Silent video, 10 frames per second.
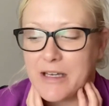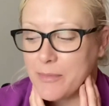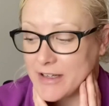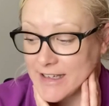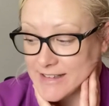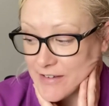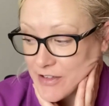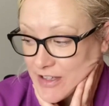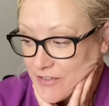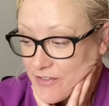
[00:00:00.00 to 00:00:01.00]
but that's
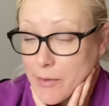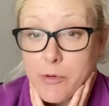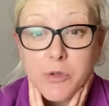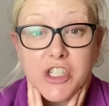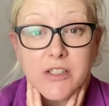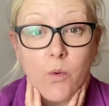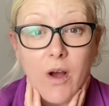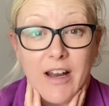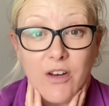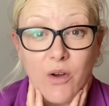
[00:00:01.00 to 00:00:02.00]
everything for February, which is
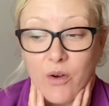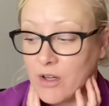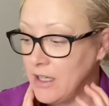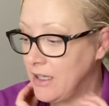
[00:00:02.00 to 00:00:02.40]
quite a lot.